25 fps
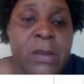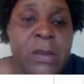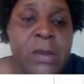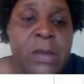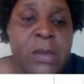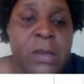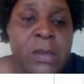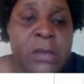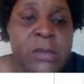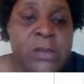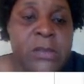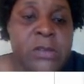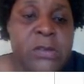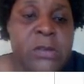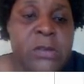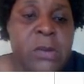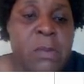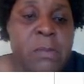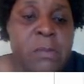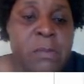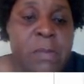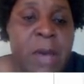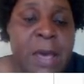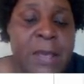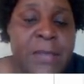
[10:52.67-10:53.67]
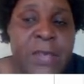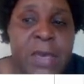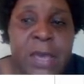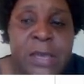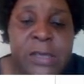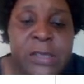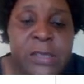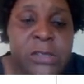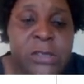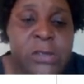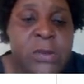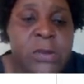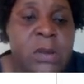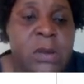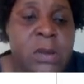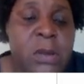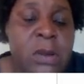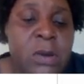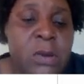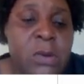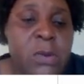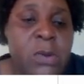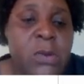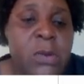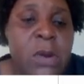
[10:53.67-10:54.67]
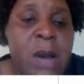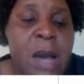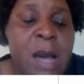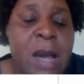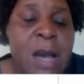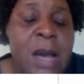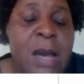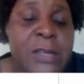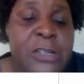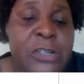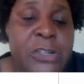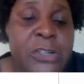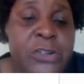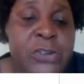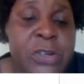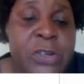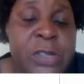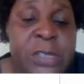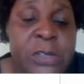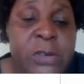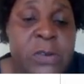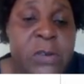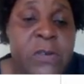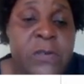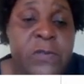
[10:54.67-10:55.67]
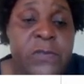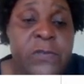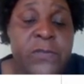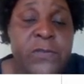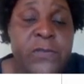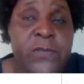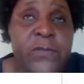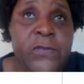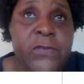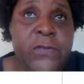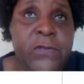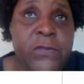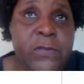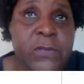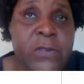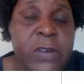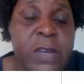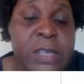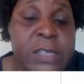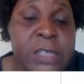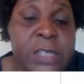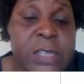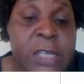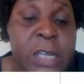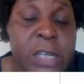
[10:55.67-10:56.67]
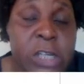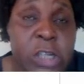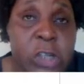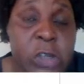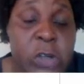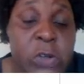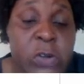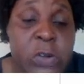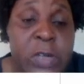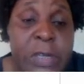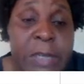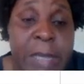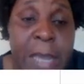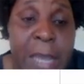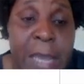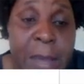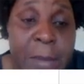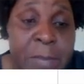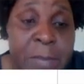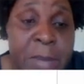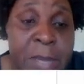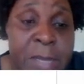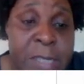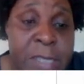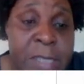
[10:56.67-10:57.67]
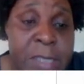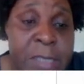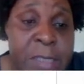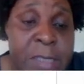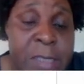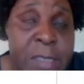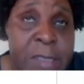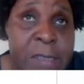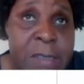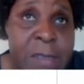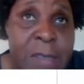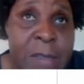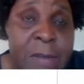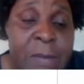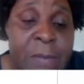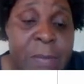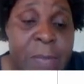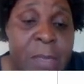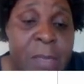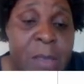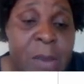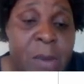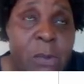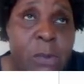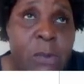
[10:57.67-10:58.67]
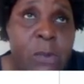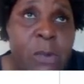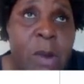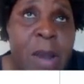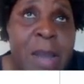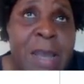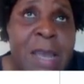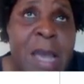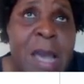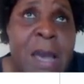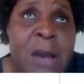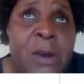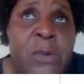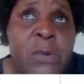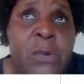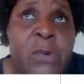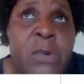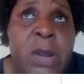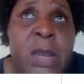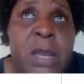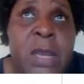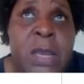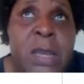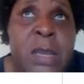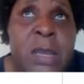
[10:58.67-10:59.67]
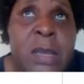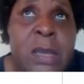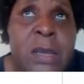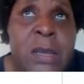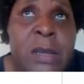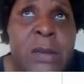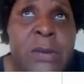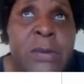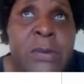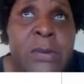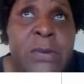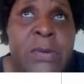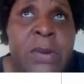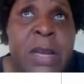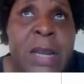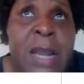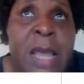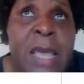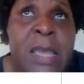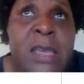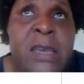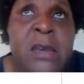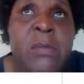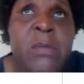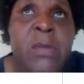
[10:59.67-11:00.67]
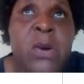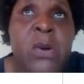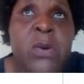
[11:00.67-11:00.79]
So mothers who are at risk of gestational diabetes, why are we relying more on